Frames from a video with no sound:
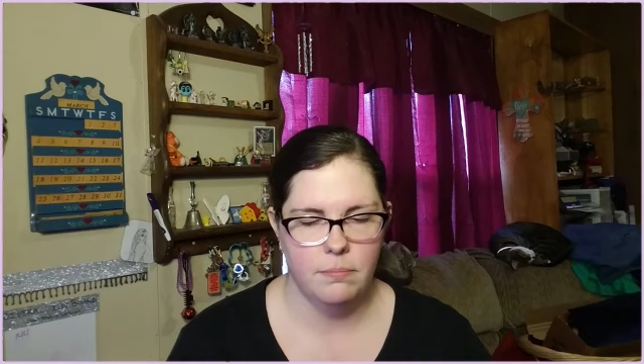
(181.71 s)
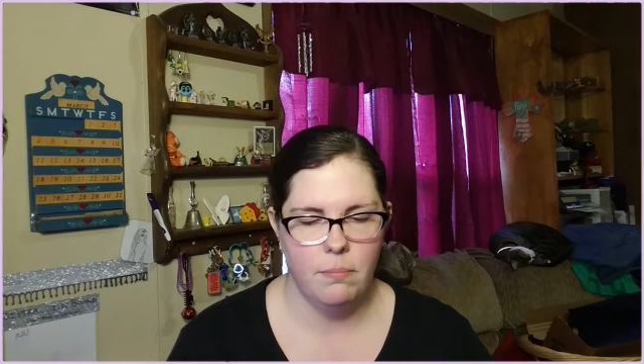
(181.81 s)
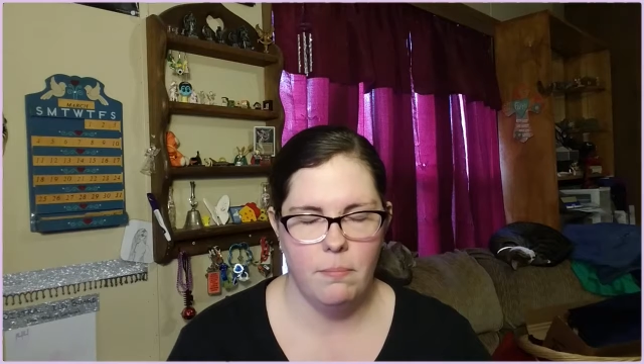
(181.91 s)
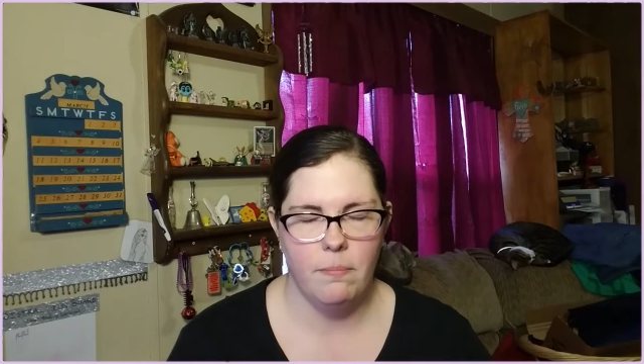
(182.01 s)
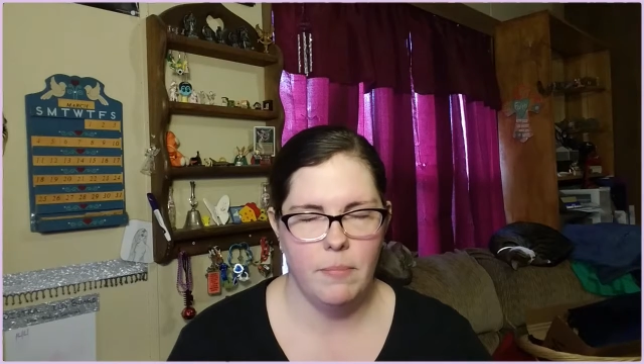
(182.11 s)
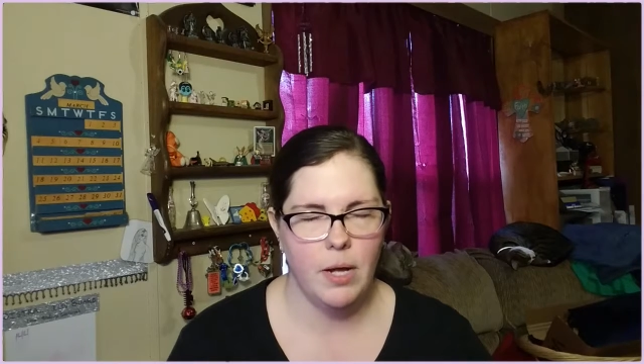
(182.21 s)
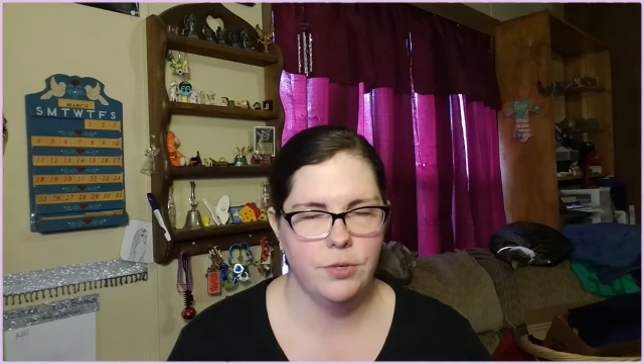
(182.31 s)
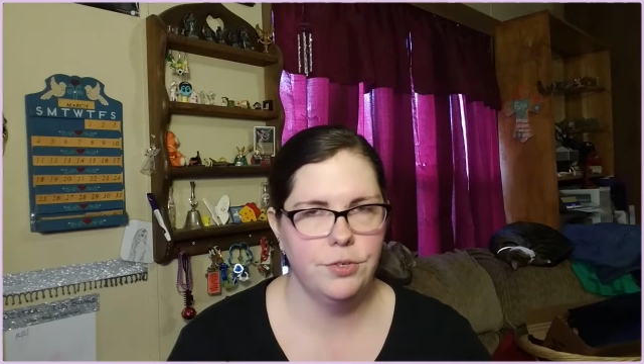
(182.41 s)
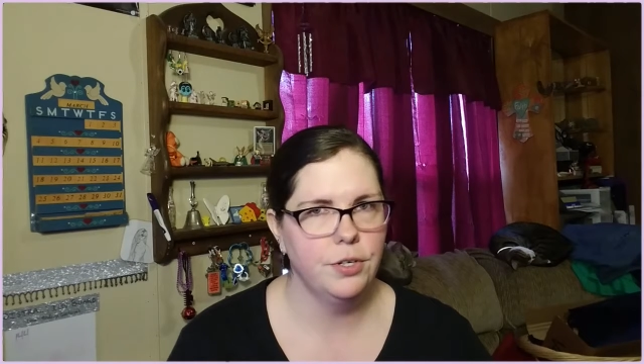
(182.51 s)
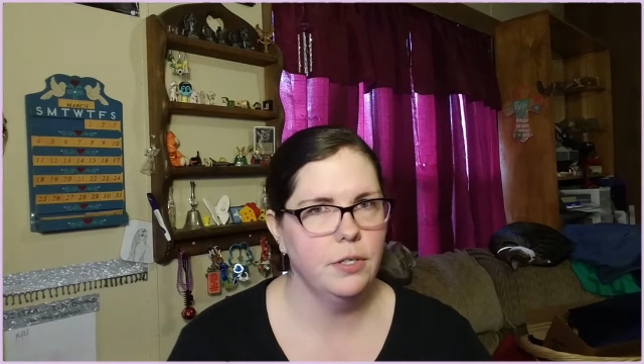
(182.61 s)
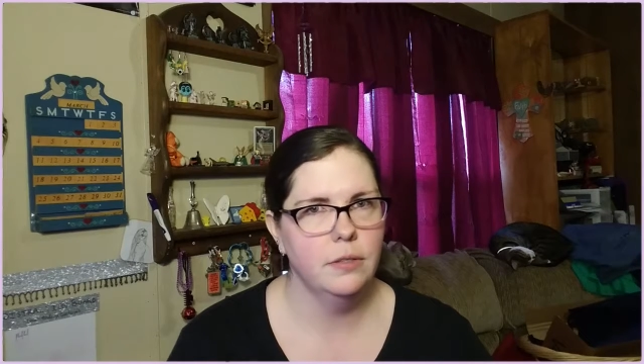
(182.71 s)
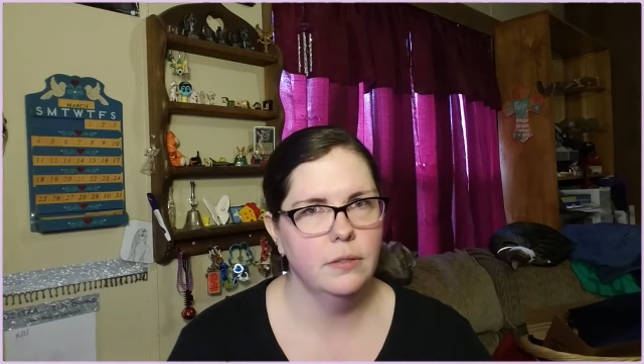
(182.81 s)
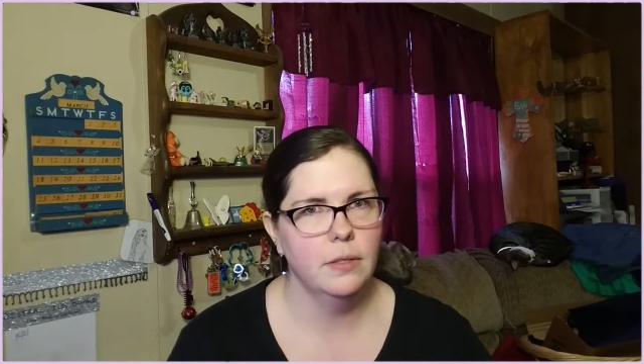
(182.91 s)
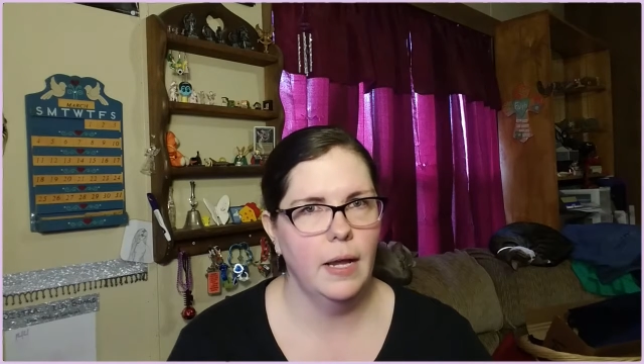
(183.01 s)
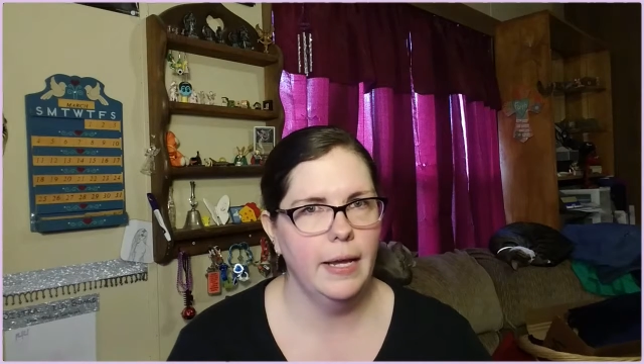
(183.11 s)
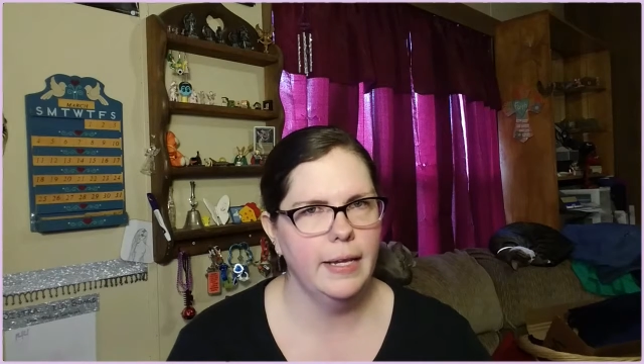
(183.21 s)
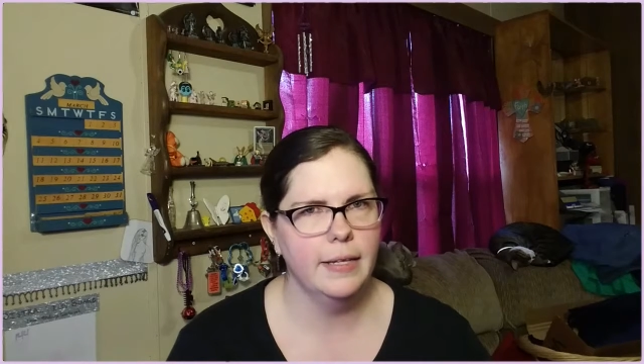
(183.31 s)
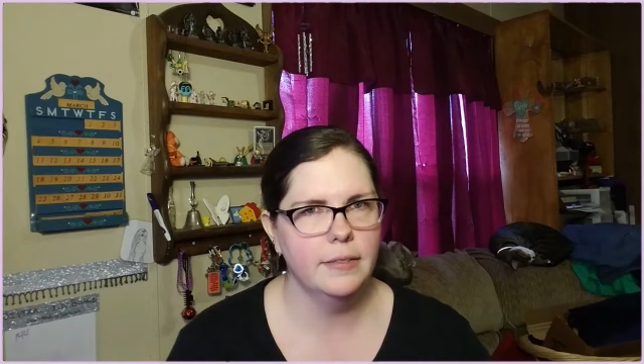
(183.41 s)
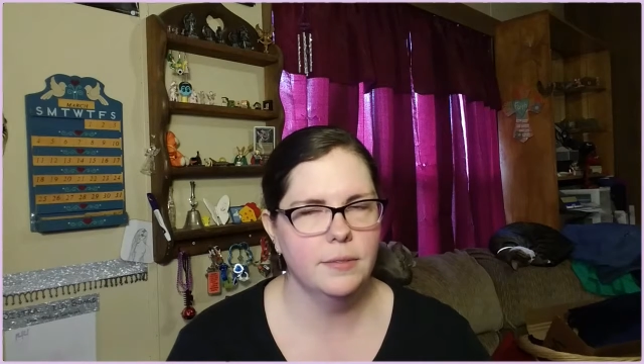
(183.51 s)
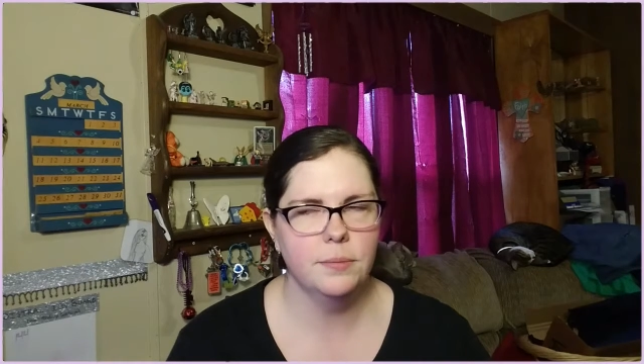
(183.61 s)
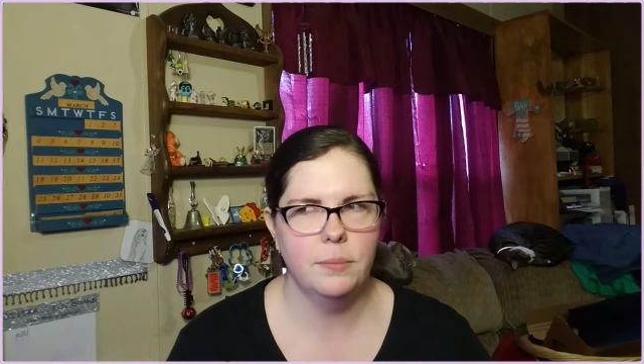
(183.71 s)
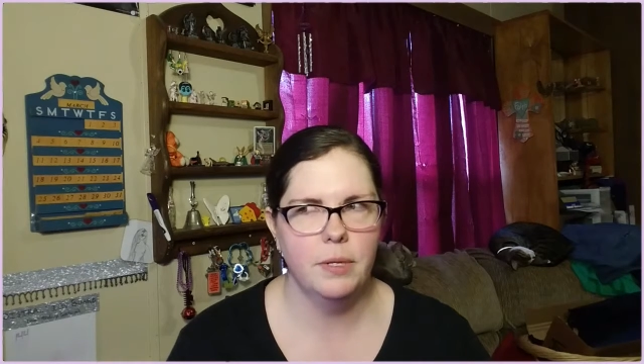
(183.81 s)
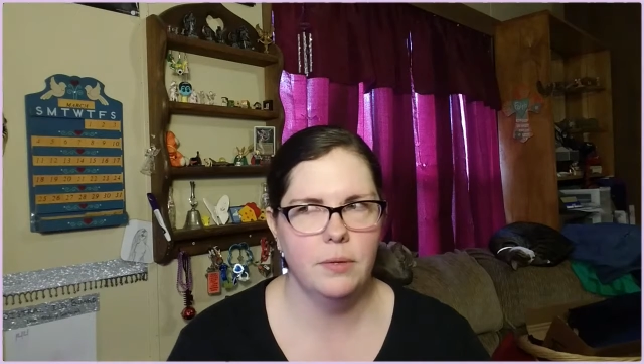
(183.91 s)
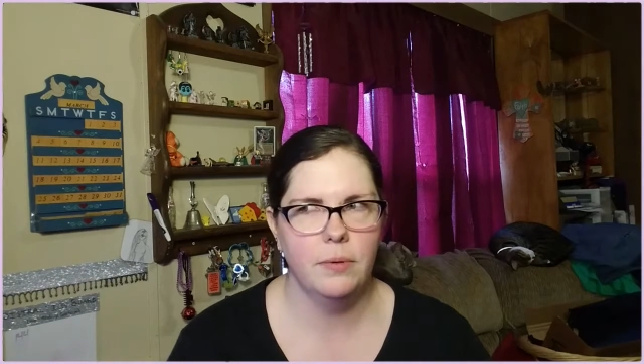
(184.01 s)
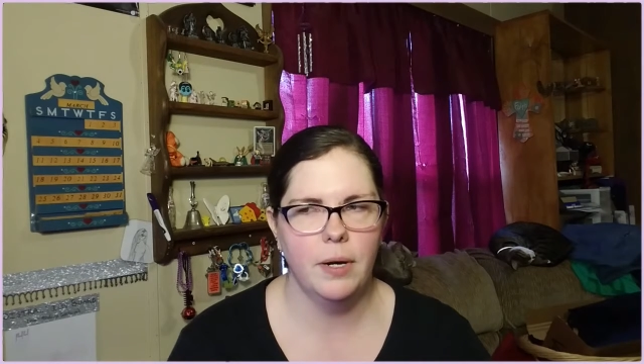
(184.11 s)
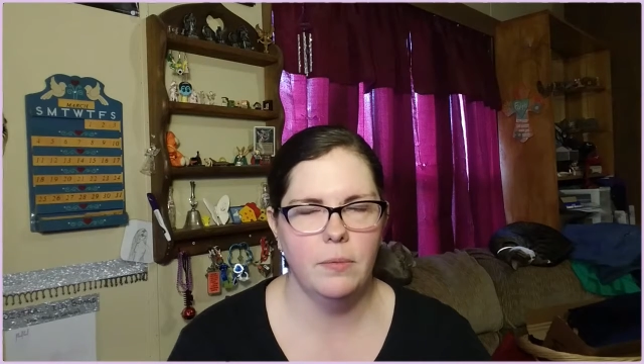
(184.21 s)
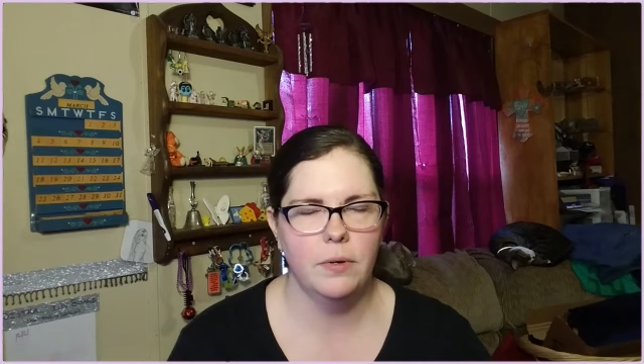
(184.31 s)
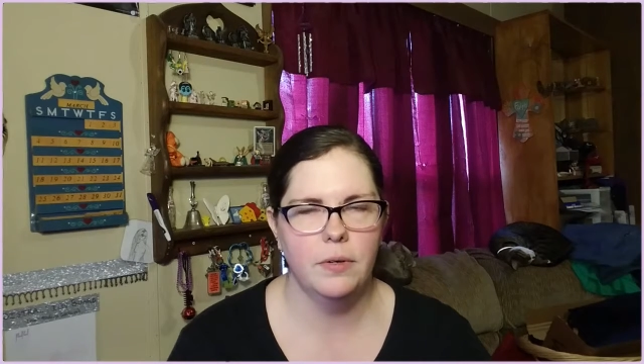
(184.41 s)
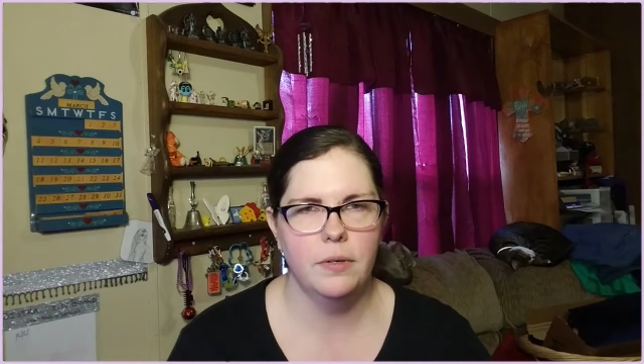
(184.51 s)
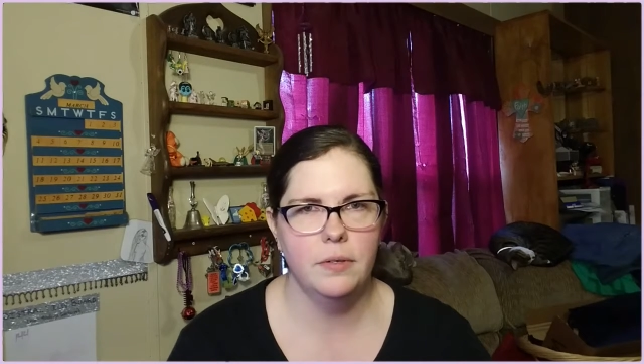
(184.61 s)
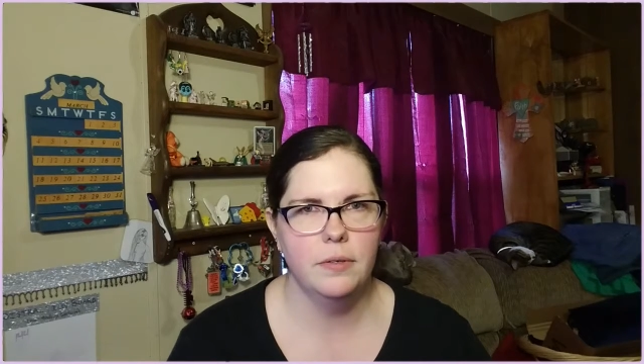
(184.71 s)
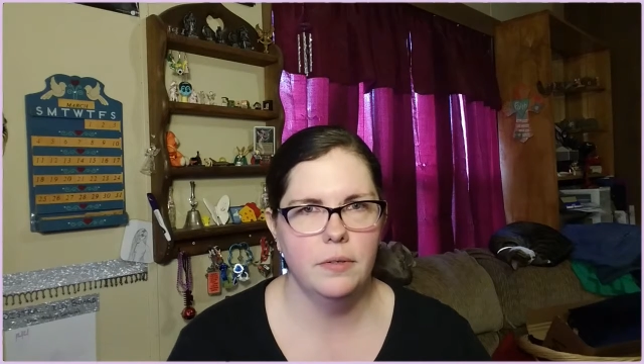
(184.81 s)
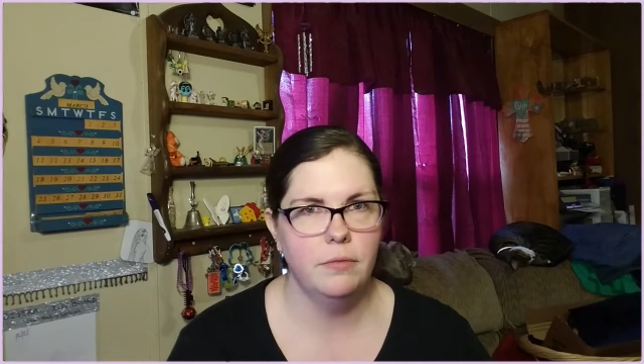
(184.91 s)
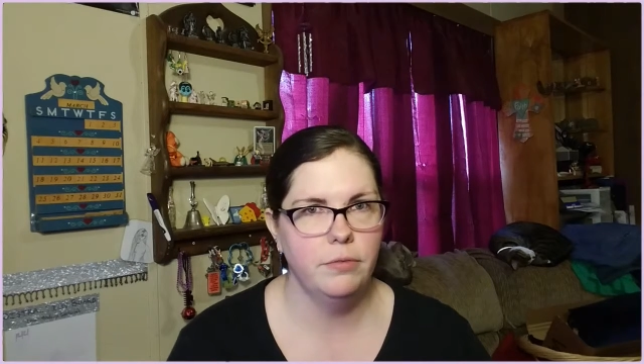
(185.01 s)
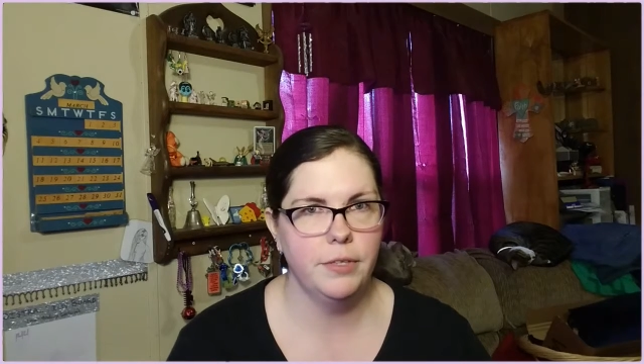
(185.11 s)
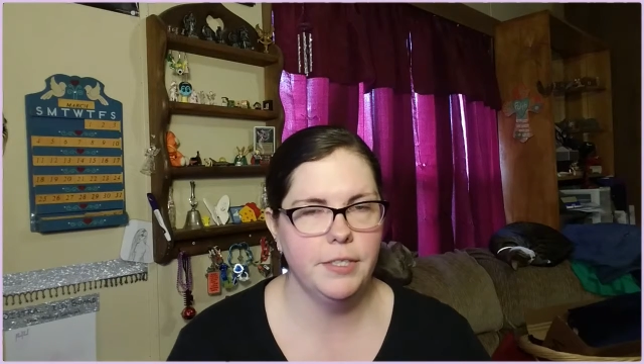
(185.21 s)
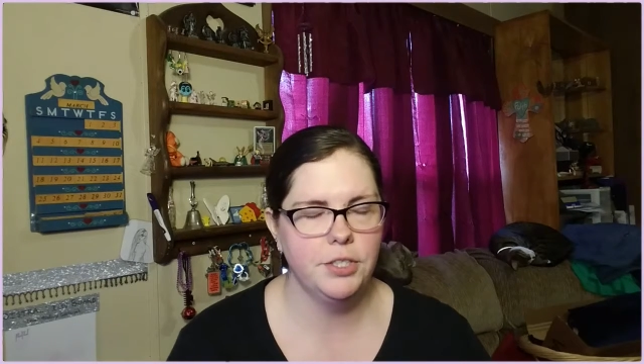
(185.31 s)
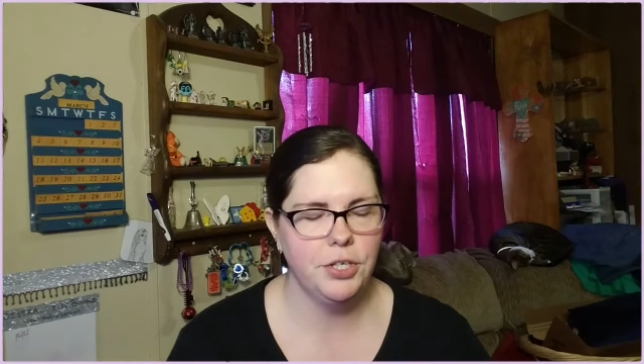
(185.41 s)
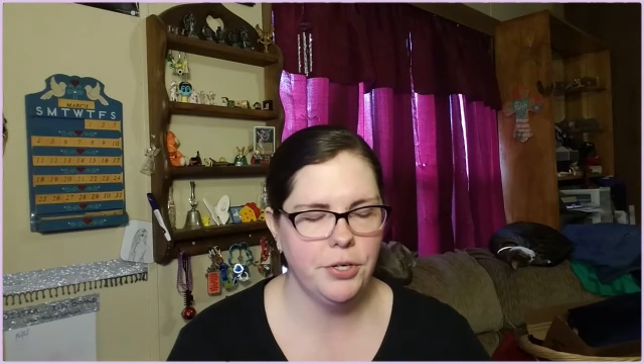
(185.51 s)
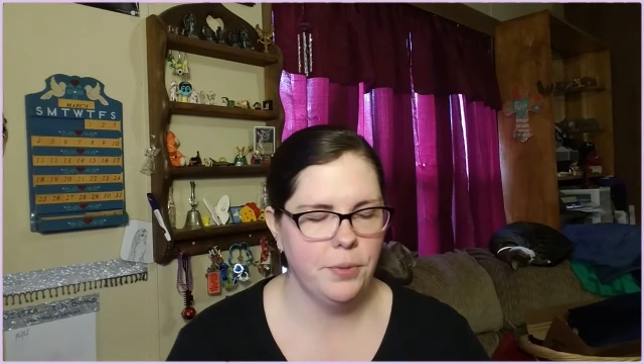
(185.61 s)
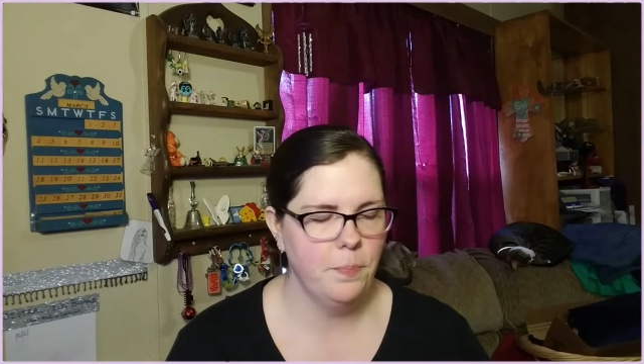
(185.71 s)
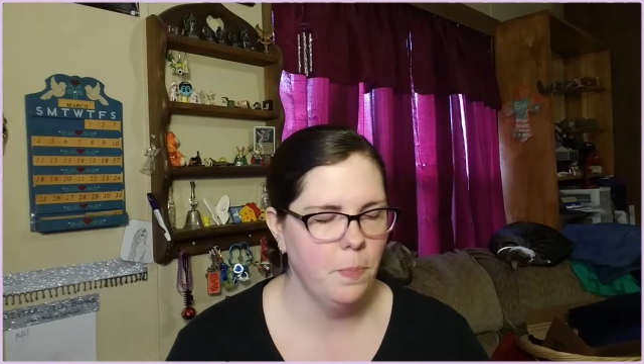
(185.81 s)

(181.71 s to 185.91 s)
mantra, I guess would be the right word for this year.